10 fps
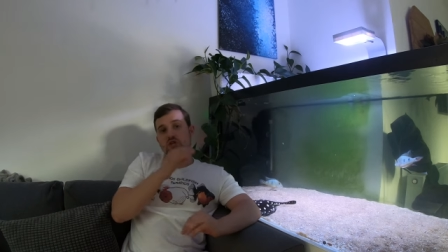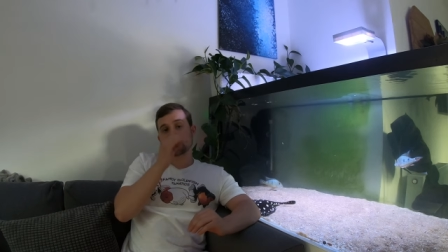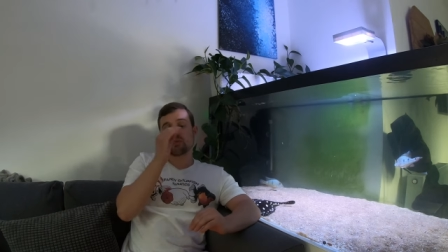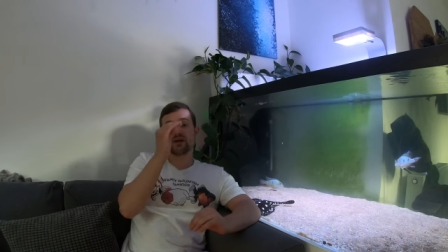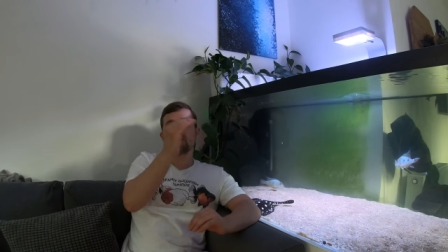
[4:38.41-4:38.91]

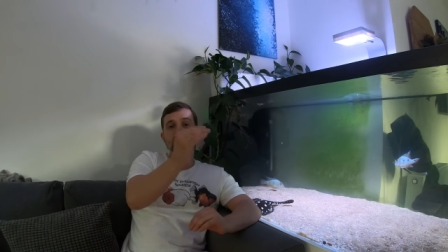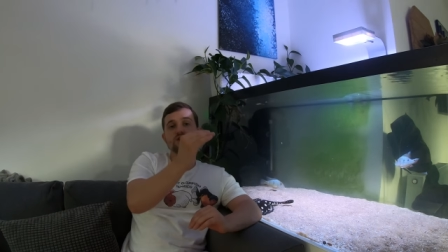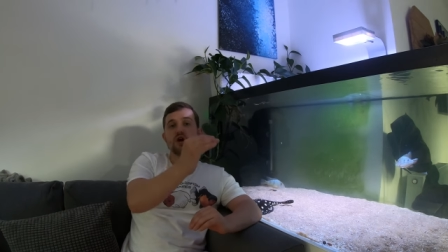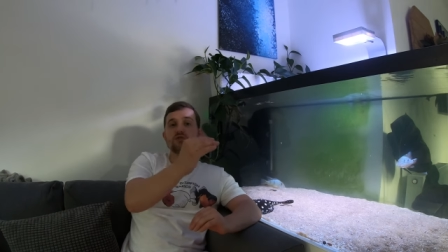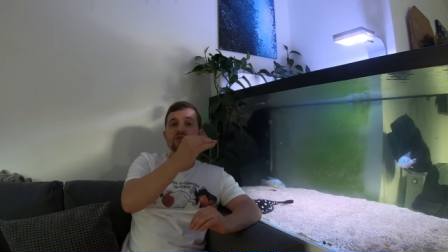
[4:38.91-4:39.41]
So we can
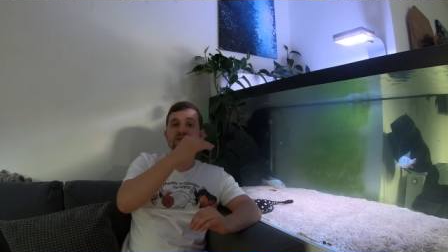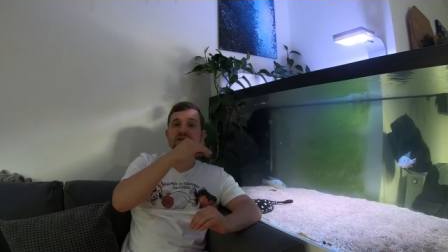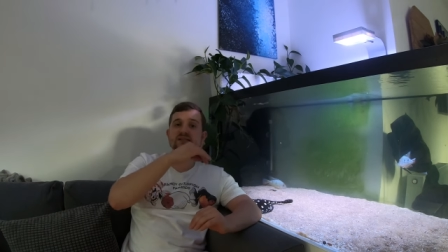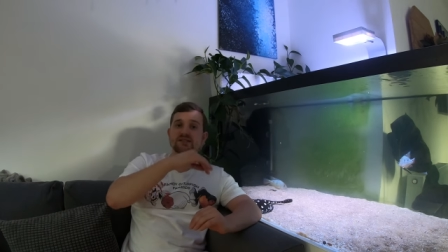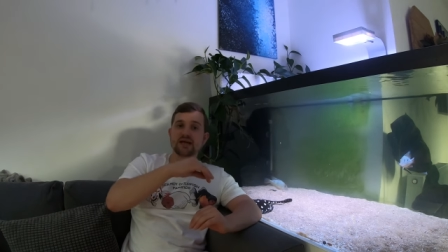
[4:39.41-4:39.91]
turn those
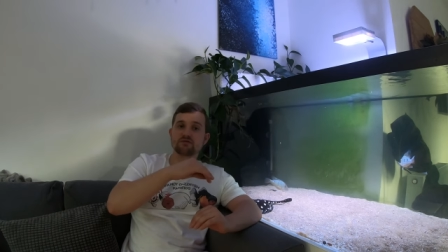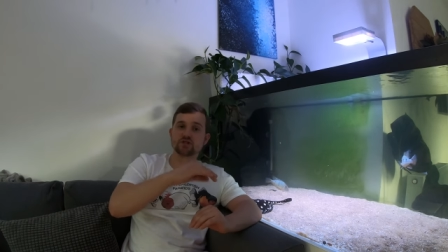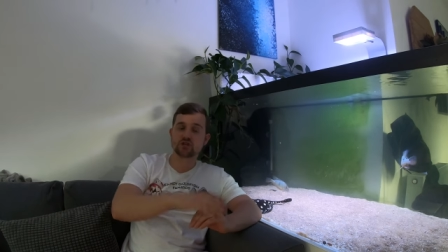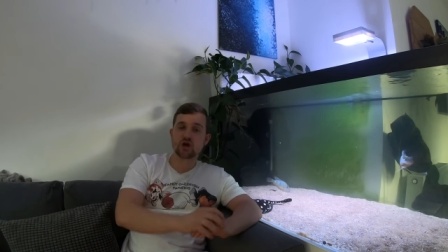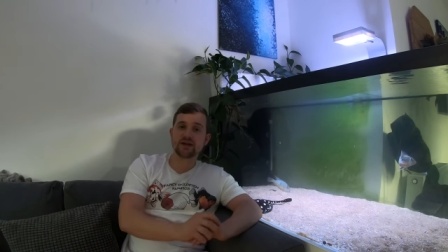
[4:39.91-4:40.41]
heaters down
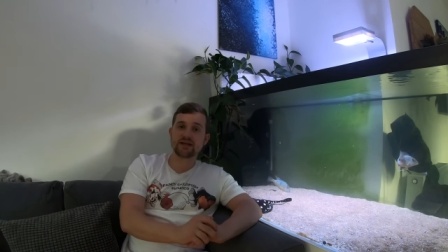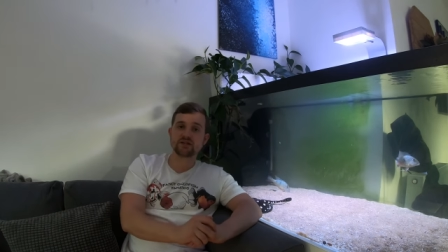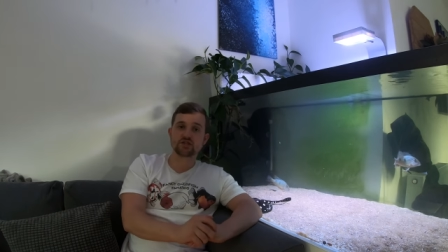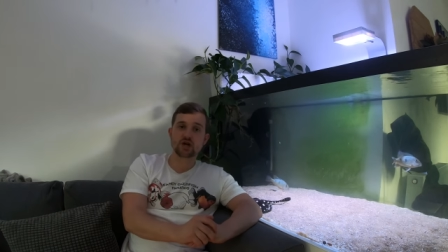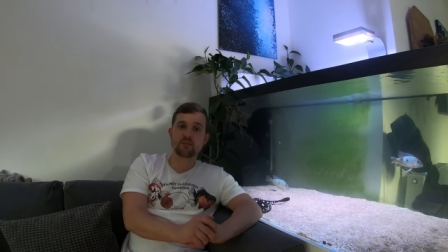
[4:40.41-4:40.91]
slightly
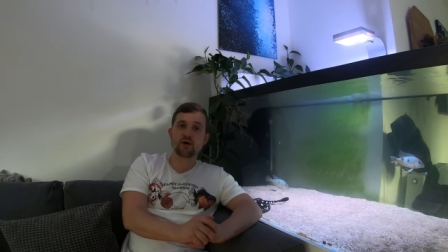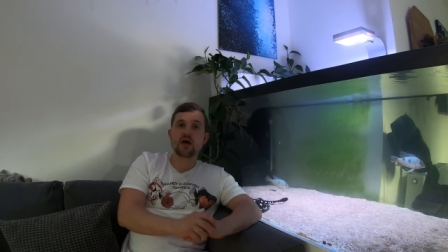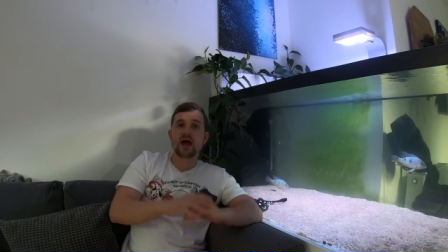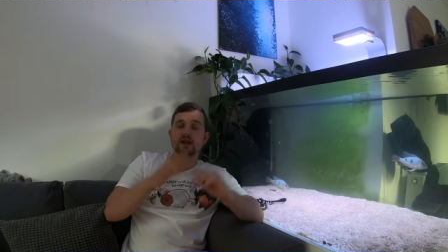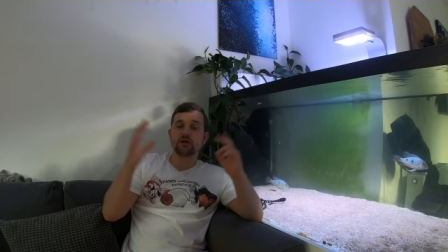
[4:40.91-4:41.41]
in summer
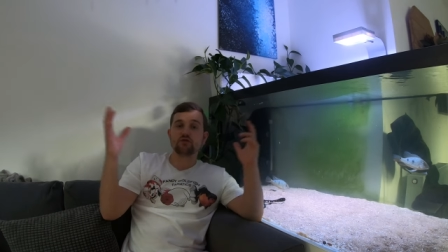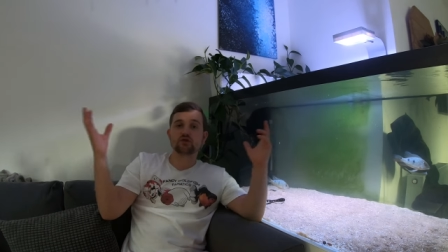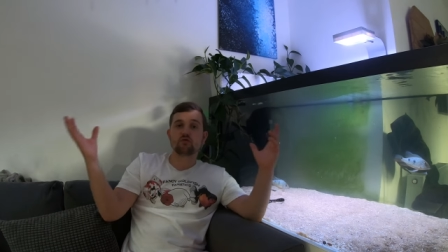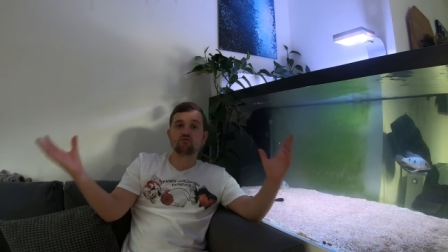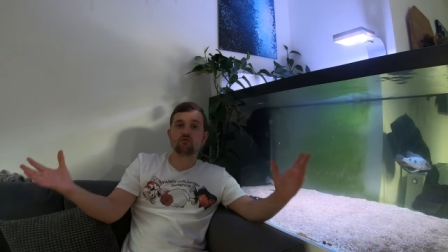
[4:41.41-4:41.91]
and
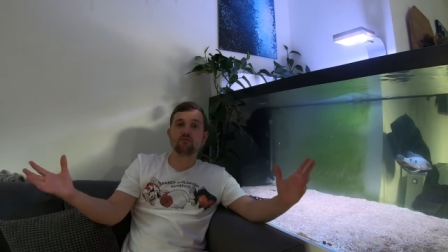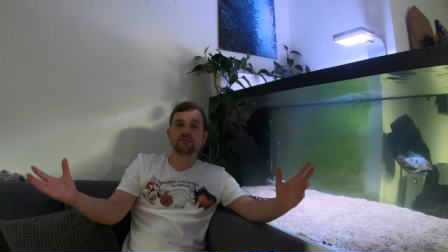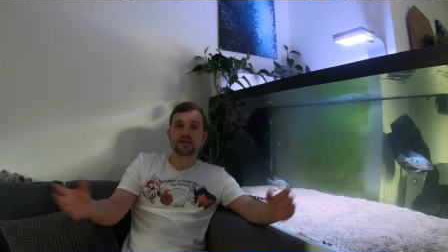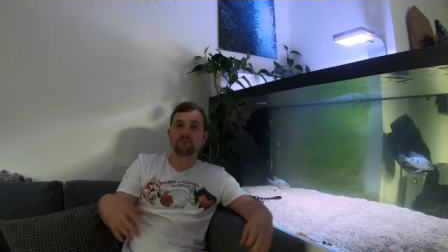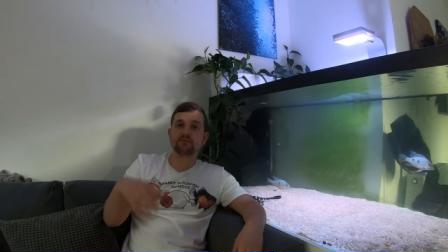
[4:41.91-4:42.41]
use our
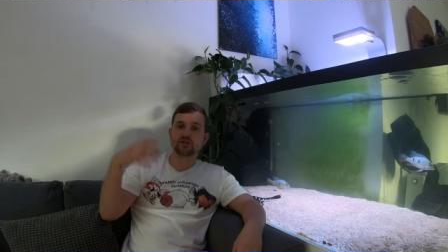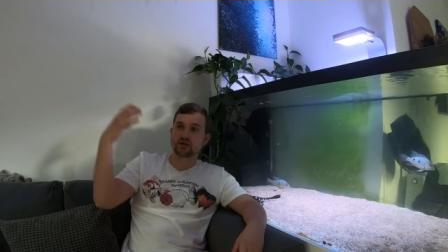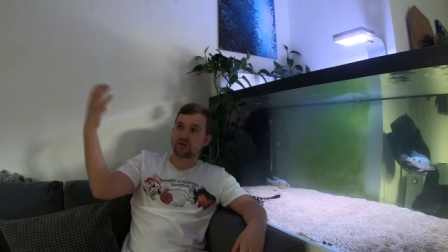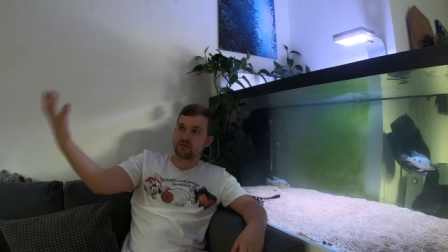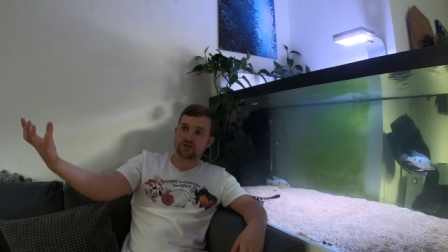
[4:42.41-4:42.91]
room
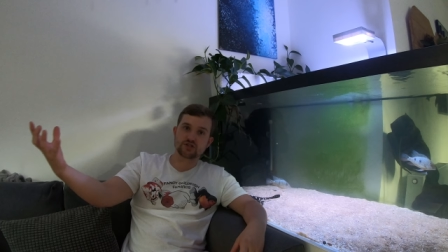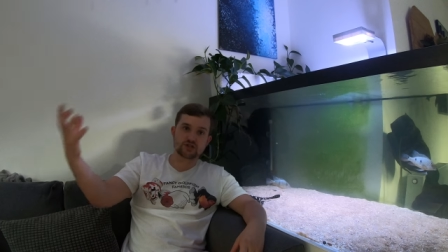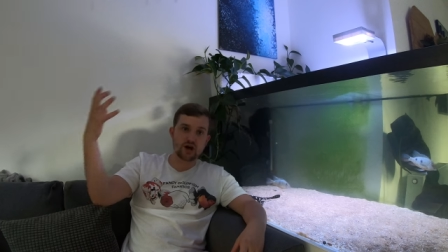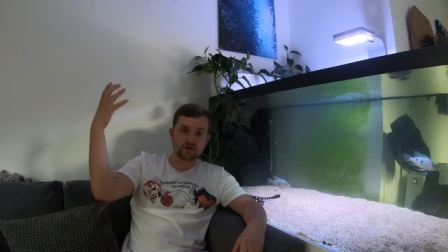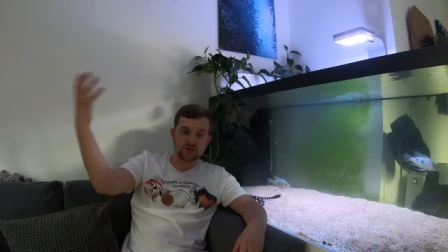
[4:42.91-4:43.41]
temperature, the
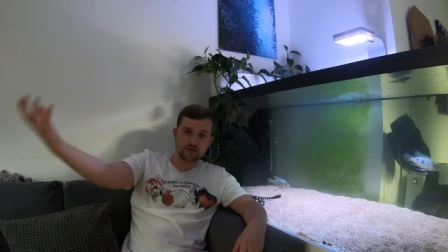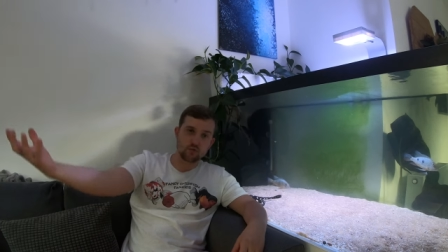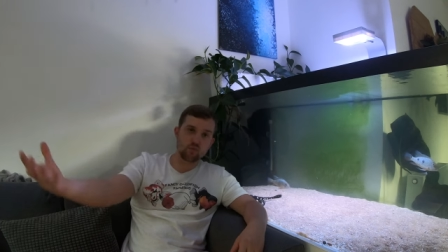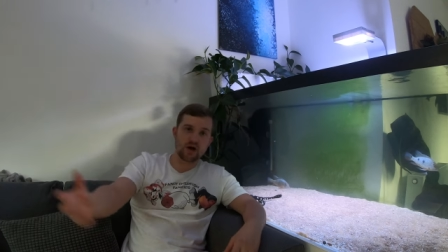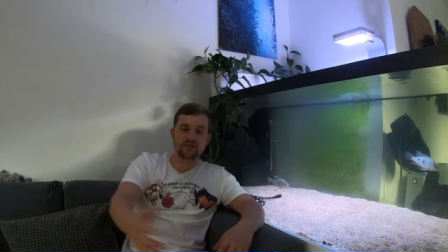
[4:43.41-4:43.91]
sun, the
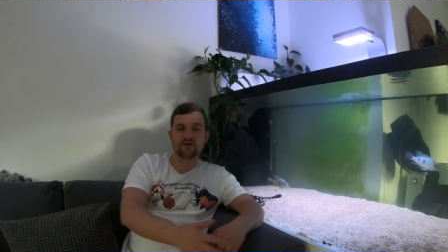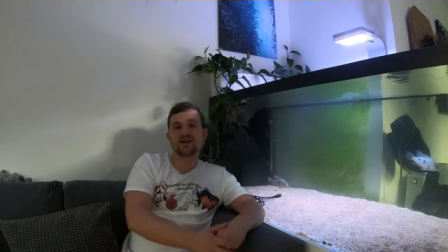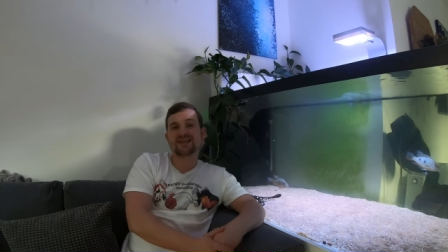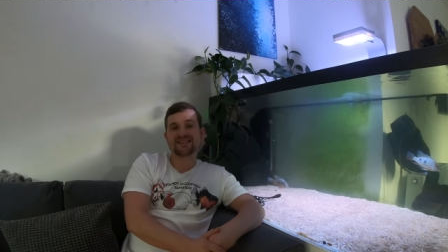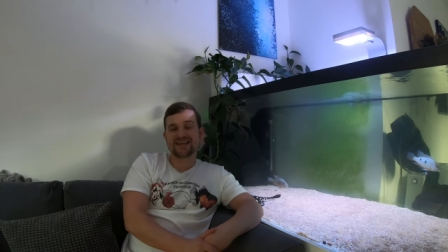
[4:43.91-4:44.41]

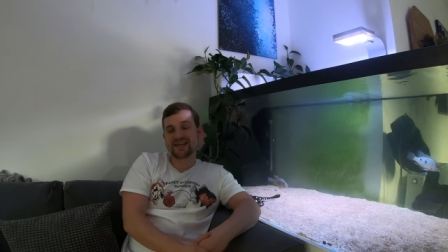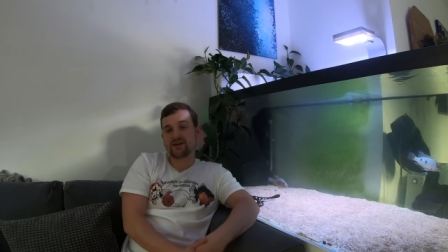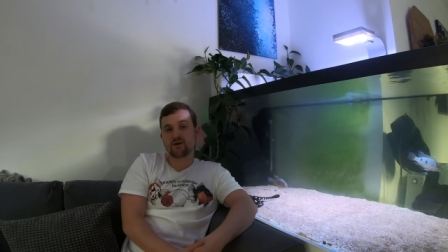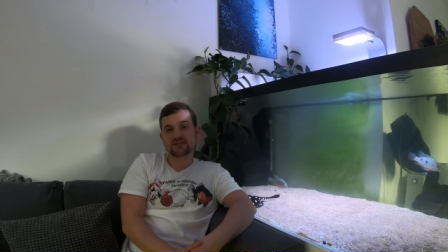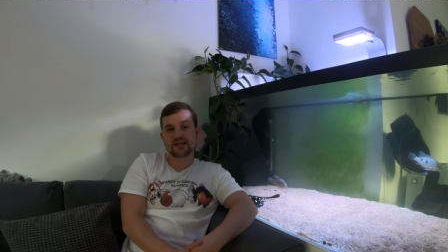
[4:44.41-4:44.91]
weather to
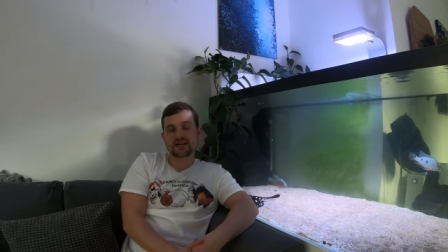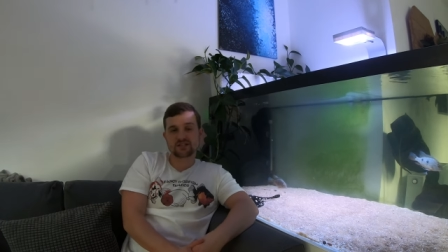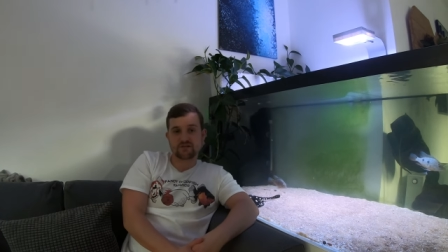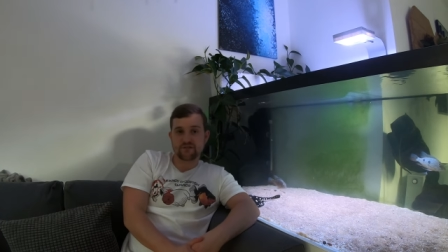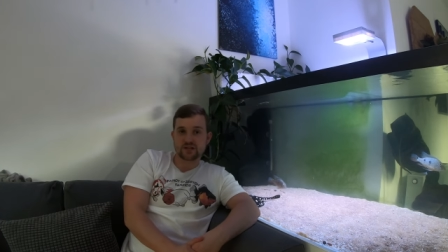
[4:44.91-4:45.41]
heat our
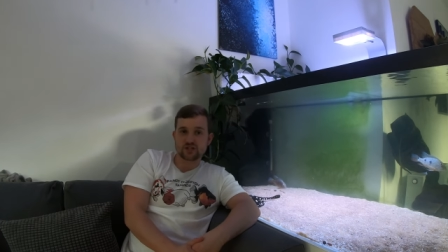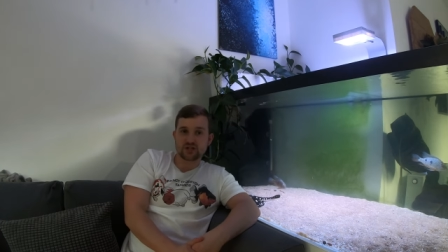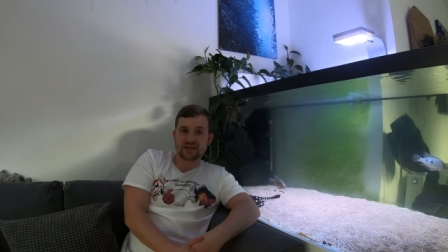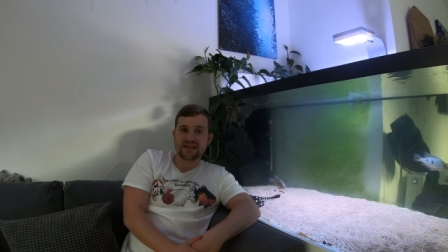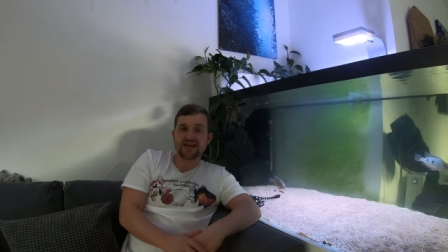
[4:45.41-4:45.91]
tanks
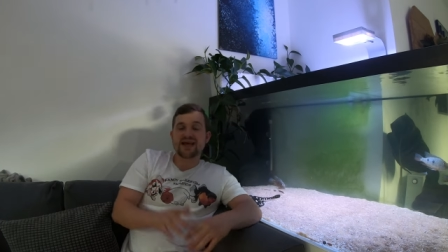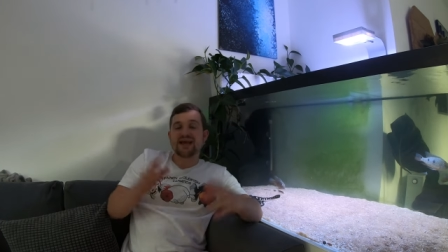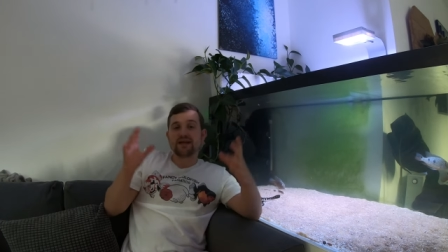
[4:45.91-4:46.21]
efficiently.